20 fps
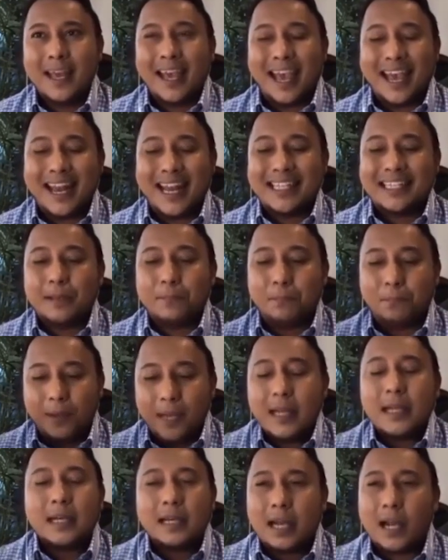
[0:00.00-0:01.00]
And as a
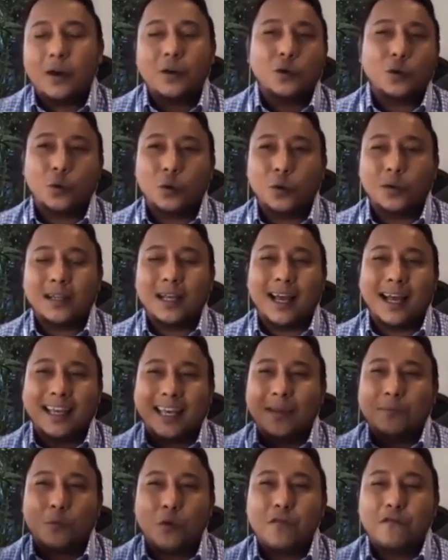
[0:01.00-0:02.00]
paid account holder, I
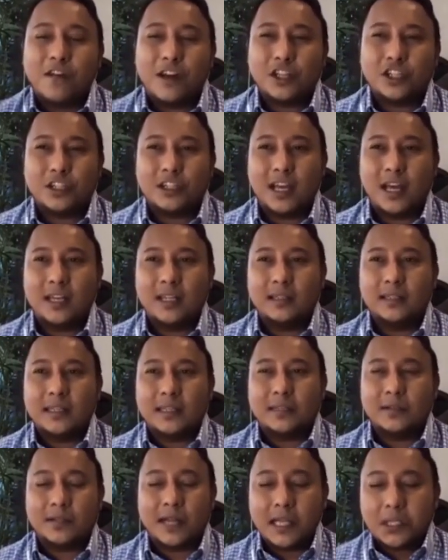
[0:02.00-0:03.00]
get more
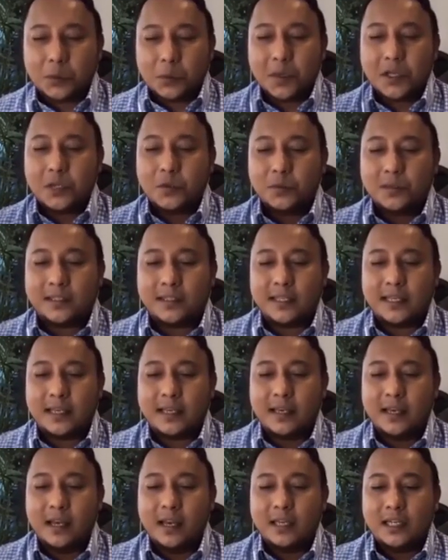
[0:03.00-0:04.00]
functionality. So that's why you
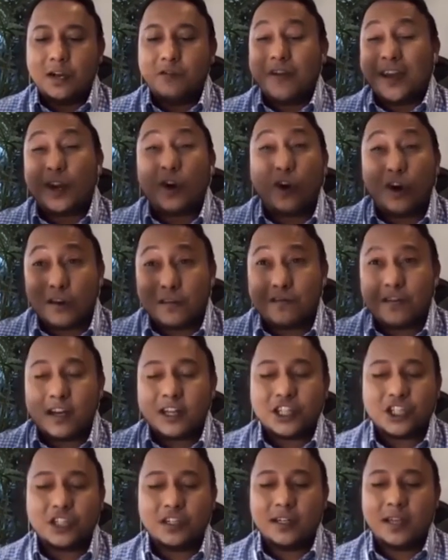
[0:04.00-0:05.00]
see the record
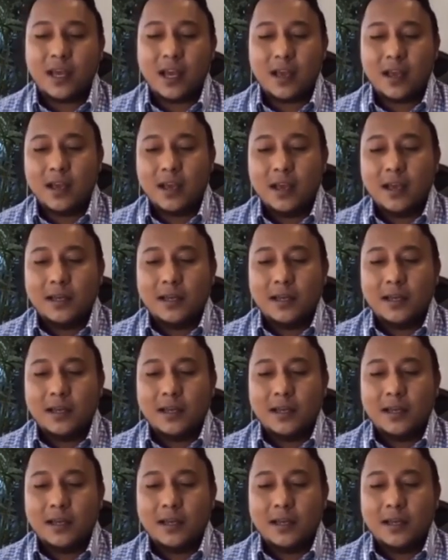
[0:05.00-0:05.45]
function there.